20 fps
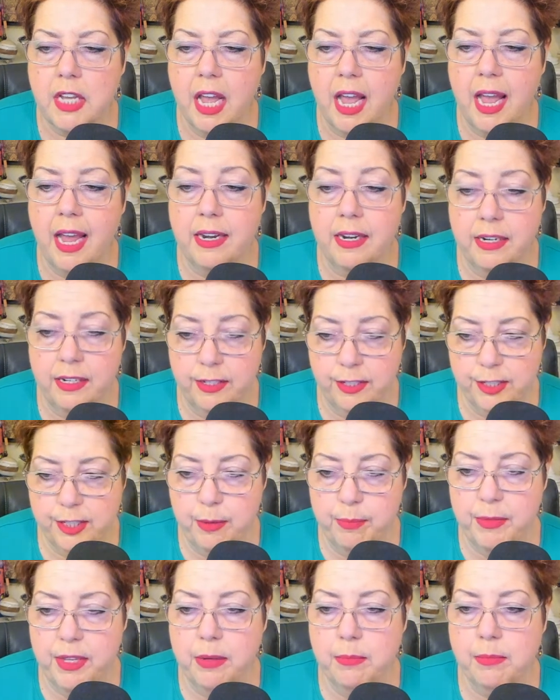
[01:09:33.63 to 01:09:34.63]
And it is
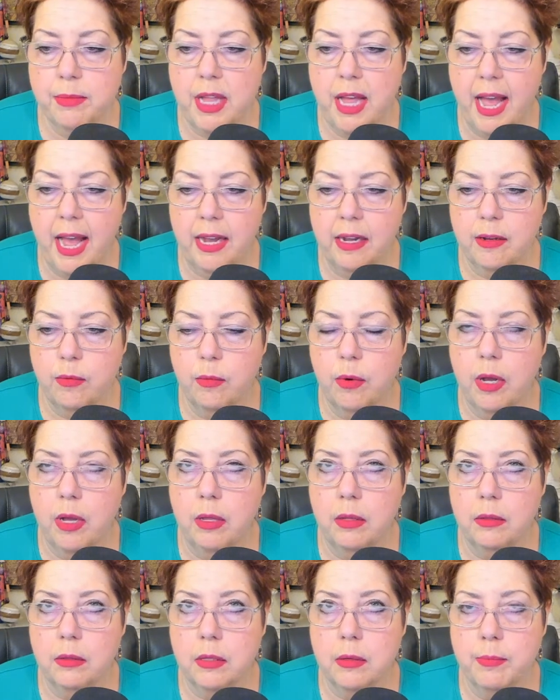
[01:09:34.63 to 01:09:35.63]
something black.
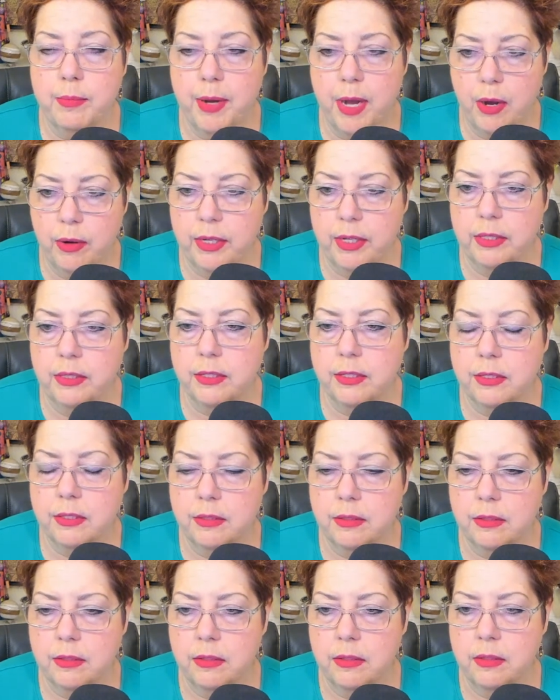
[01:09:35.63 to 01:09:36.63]
Well, components.
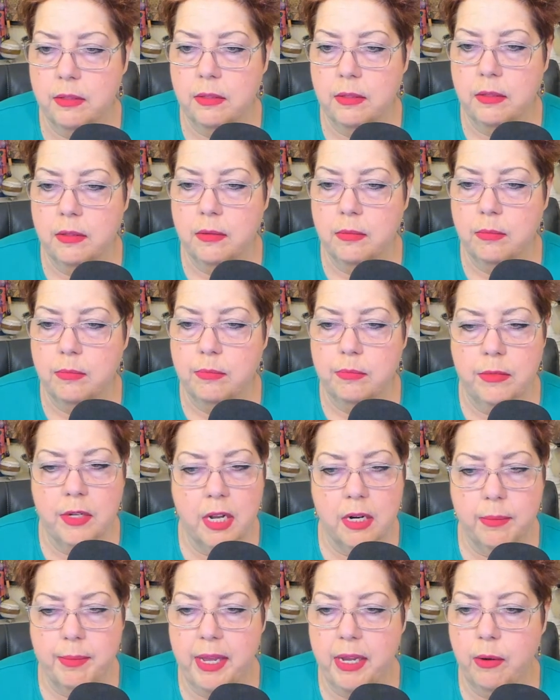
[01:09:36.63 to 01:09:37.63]

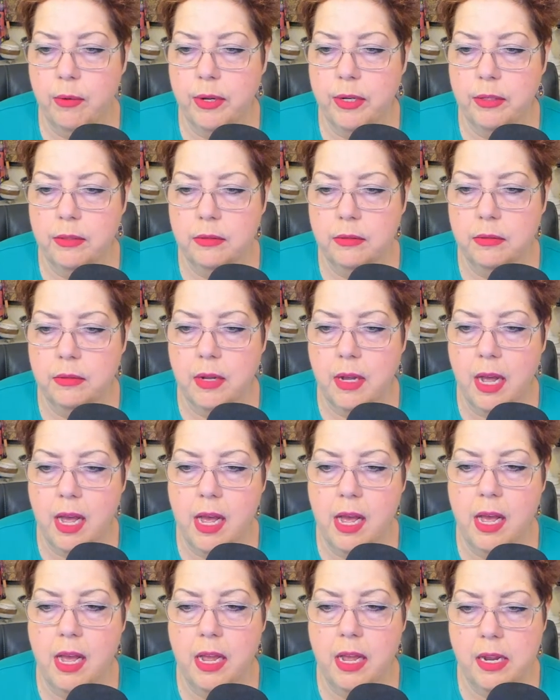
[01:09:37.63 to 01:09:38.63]
Not a penguin.
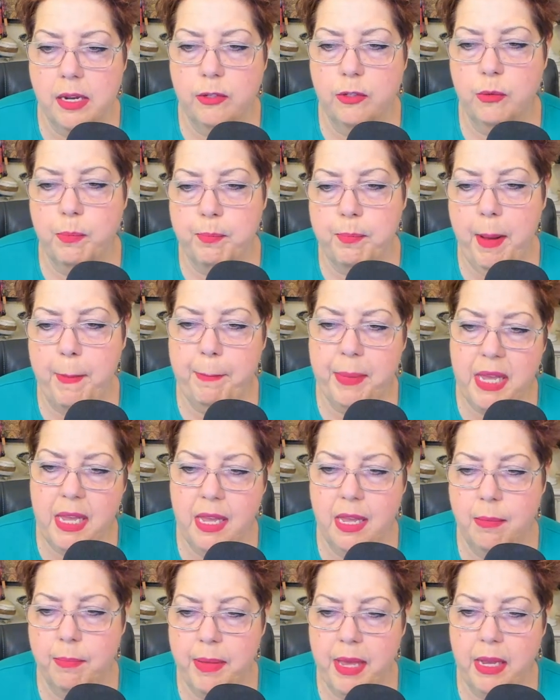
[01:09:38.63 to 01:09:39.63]
I to
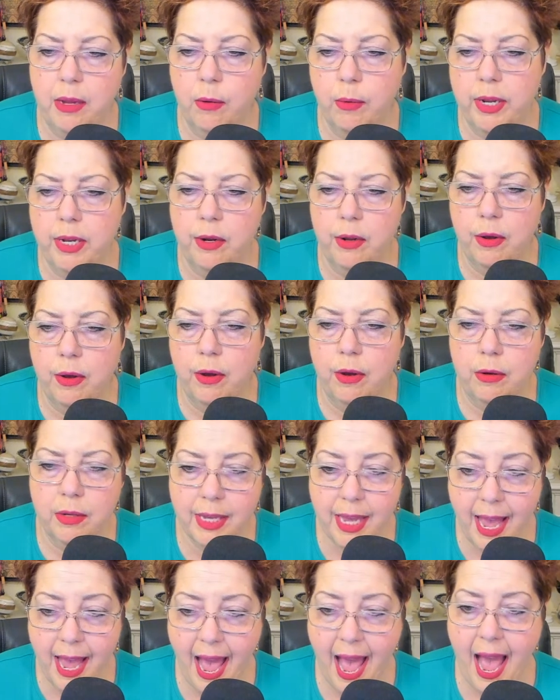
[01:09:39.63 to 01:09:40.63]
puppy pinguino.
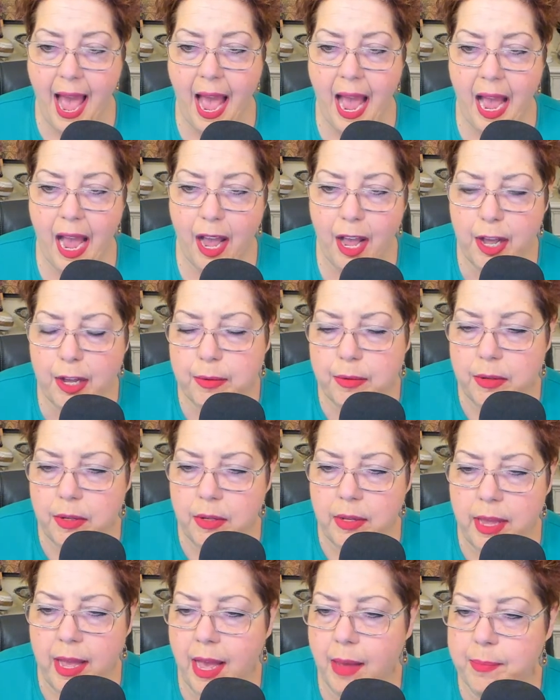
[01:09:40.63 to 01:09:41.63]
Yeah!
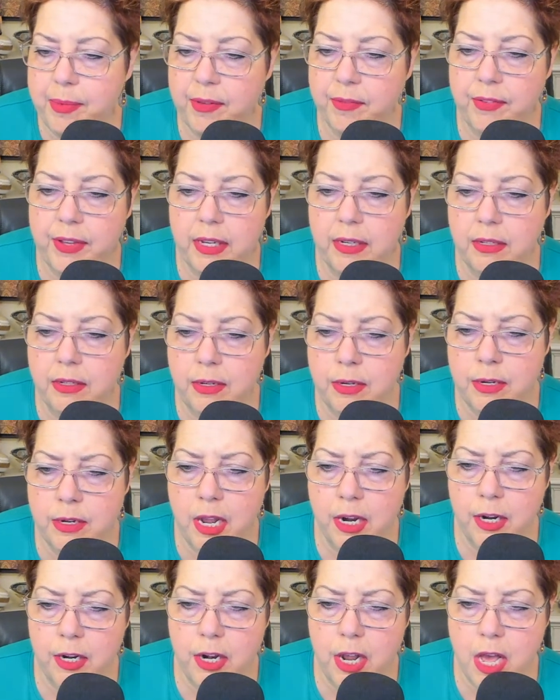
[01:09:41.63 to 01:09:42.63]
Happy feet.
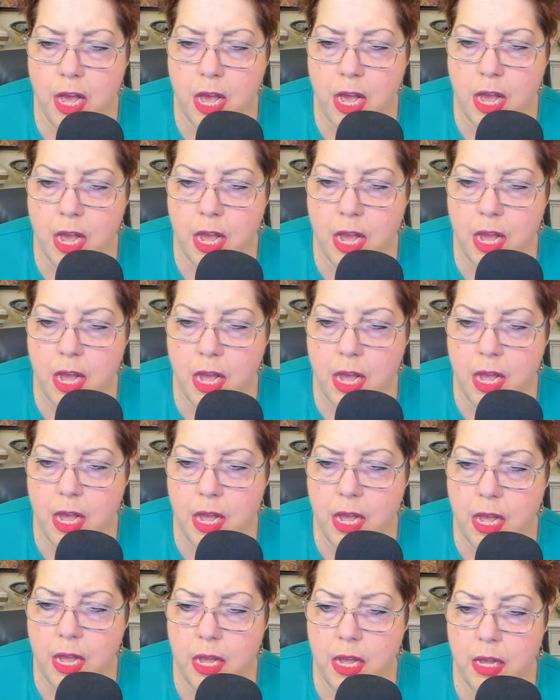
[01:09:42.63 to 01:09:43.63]
Na na
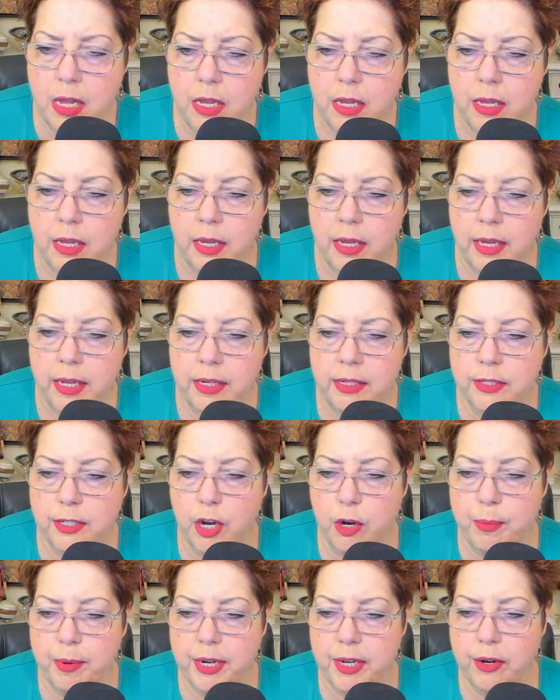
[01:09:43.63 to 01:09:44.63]
na. It is
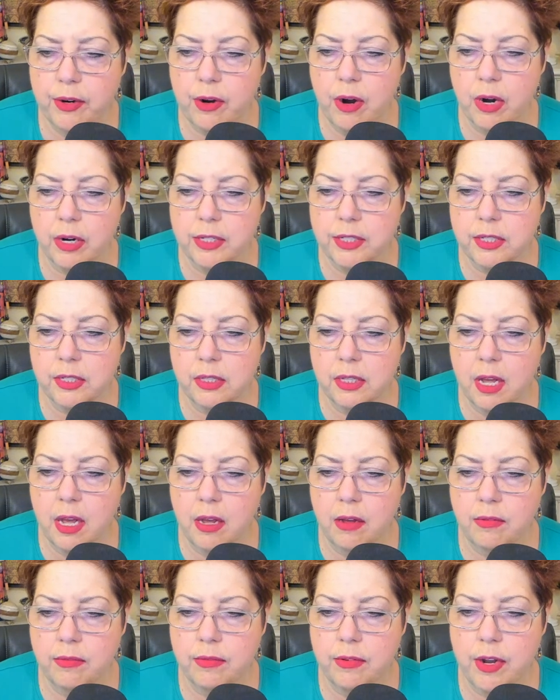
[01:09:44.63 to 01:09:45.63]
opening your heart to
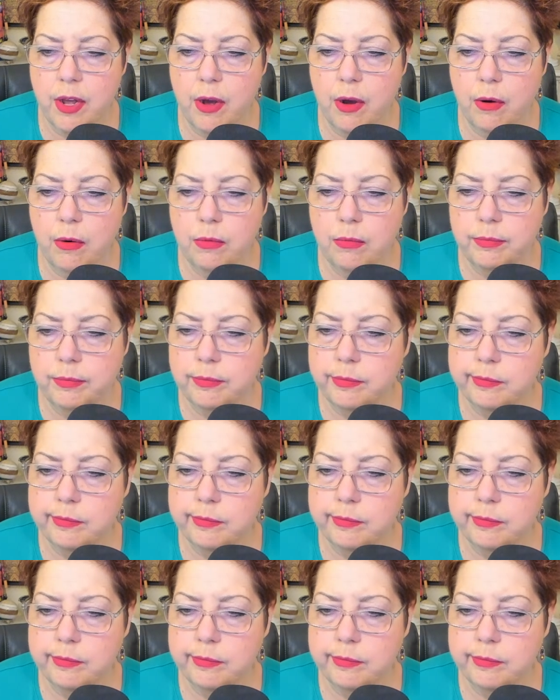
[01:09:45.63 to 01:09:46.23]
love. No.